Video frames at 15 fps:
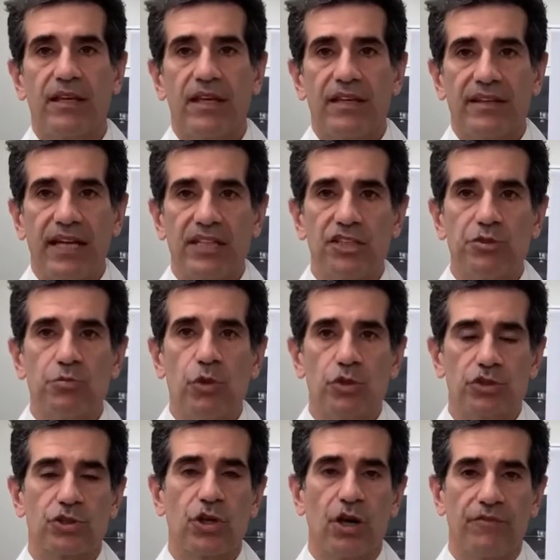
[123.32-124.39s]
that is most
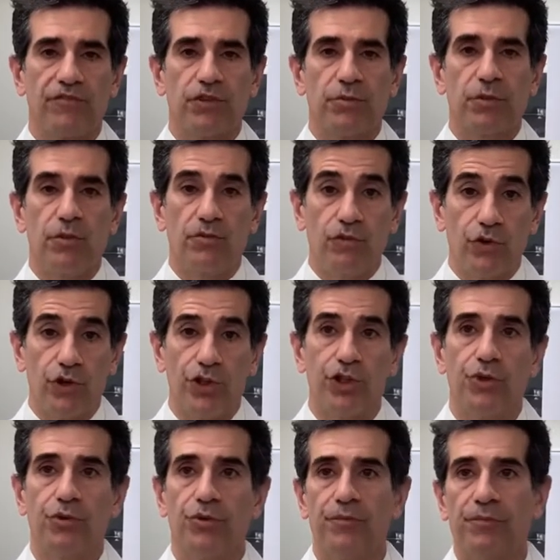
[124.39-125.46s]
comfortable for you